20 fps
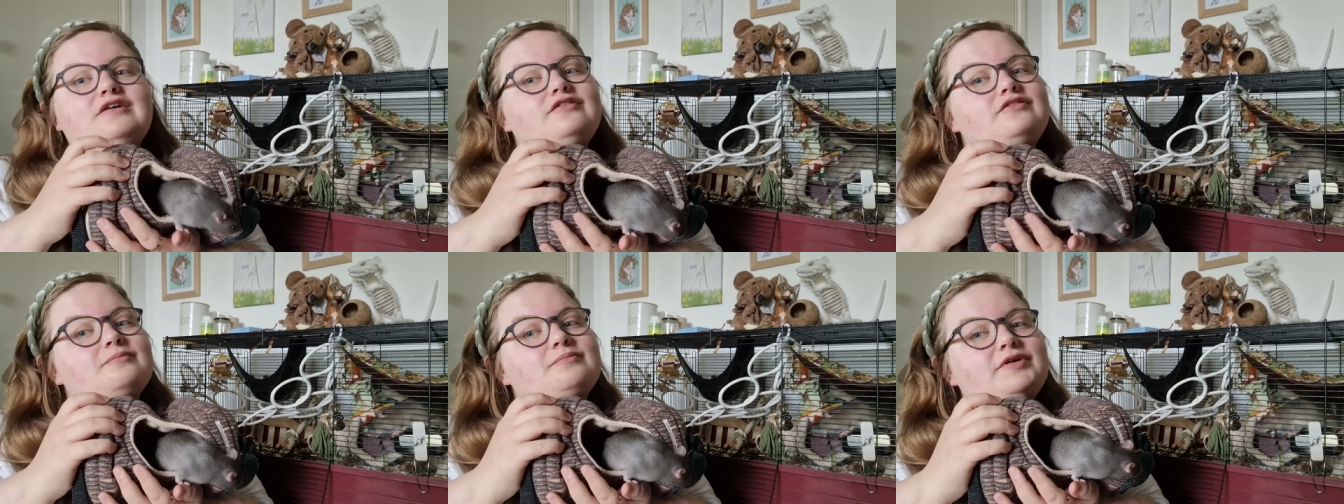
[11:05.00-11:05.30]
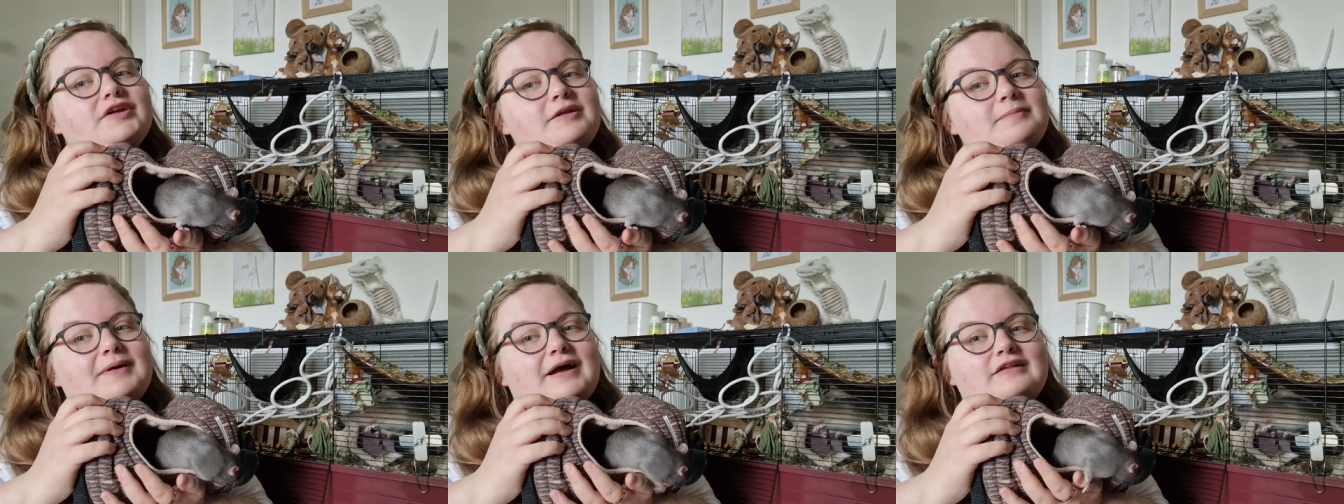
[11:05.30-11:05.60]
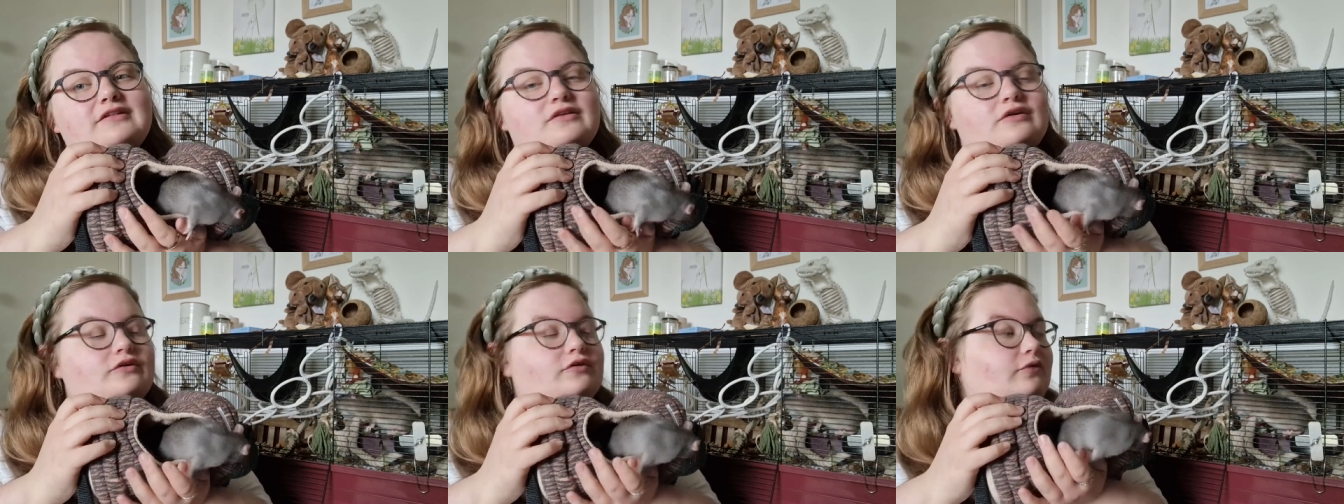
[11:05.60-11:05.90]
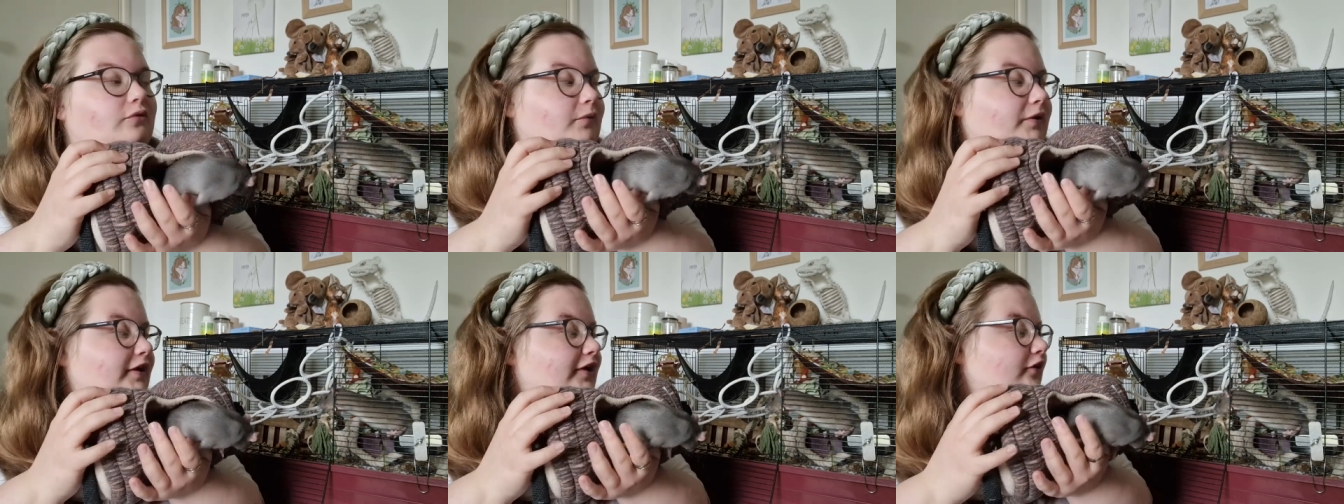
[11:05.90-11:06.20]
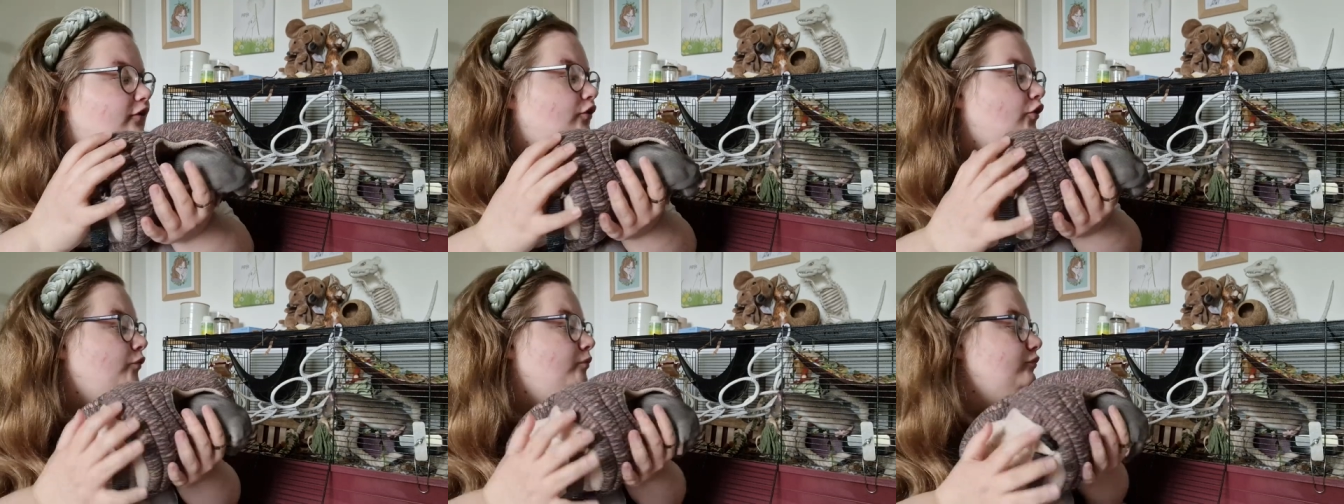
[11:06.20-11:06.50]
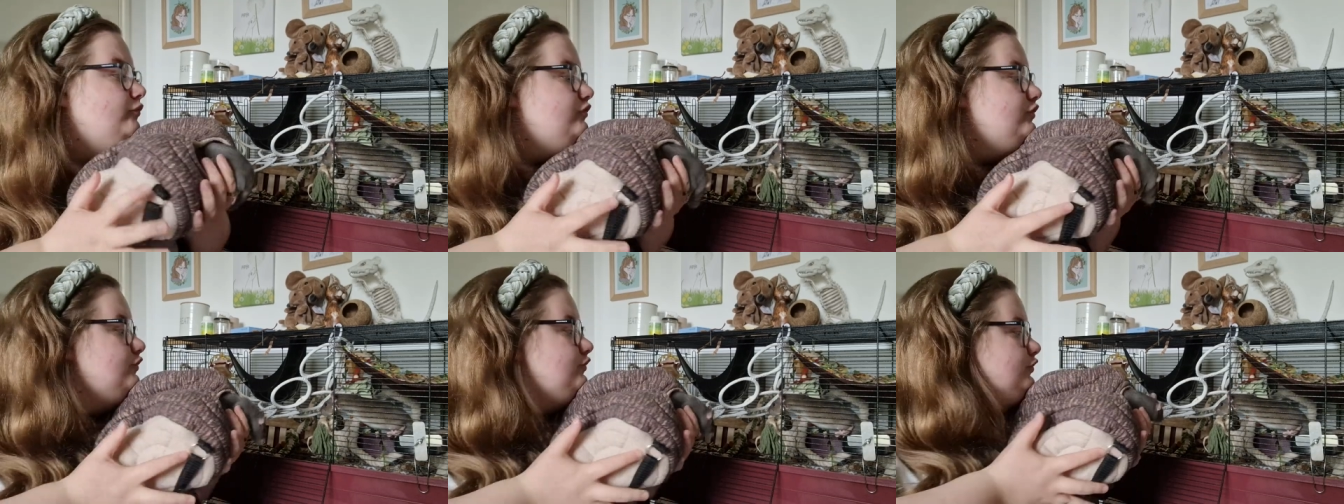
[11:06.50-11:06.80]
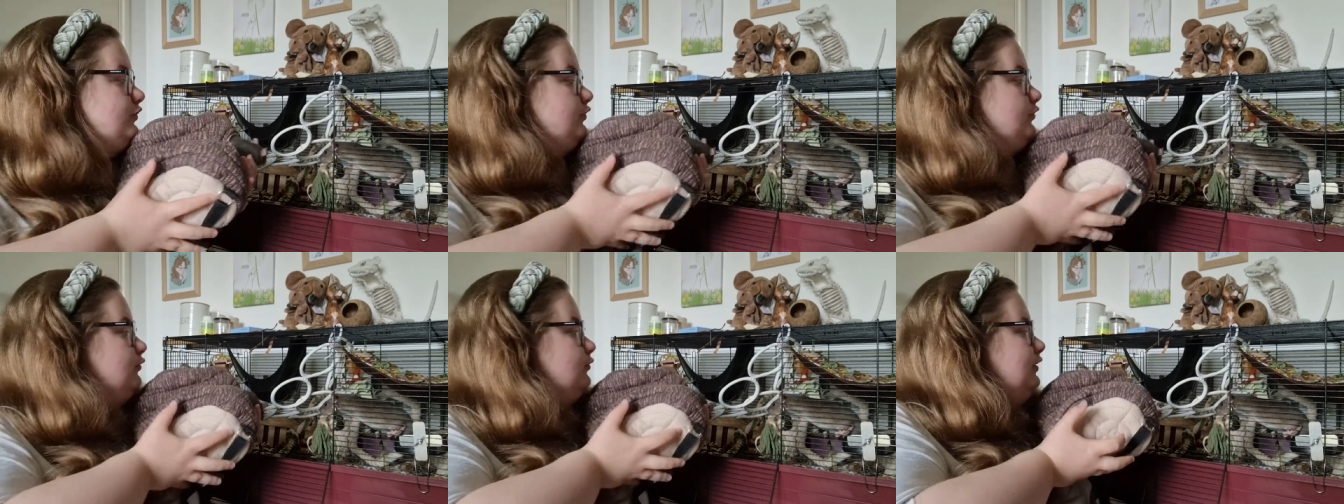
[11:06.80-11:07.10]
some pretty bad luck when it comes
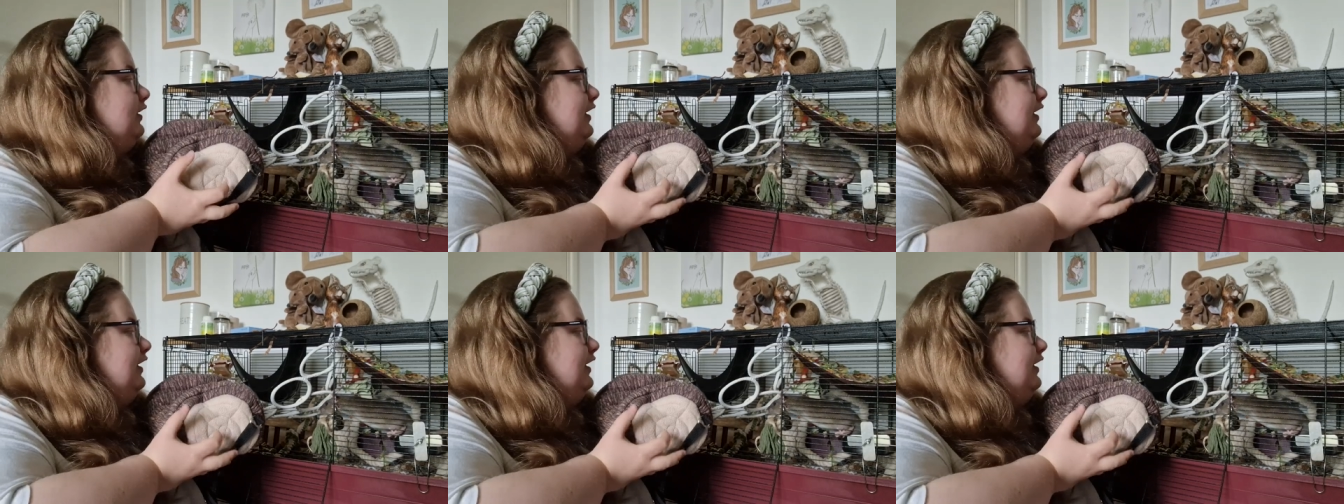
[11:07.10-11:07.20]
to